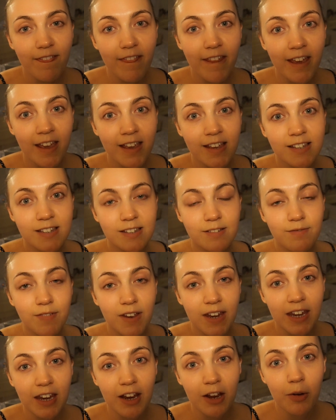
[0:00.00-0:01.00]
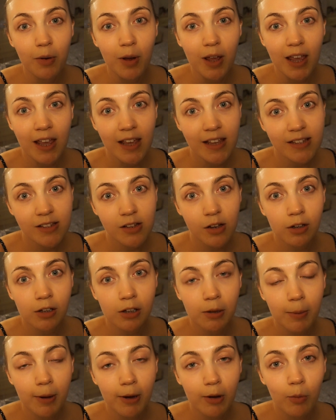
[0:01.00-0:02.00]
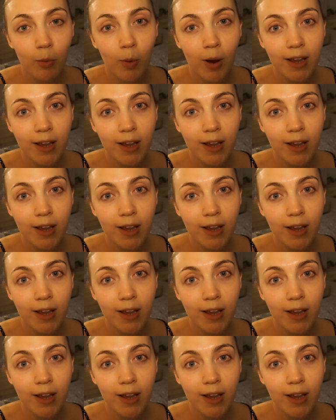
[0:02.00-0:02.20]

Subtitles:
this video is all about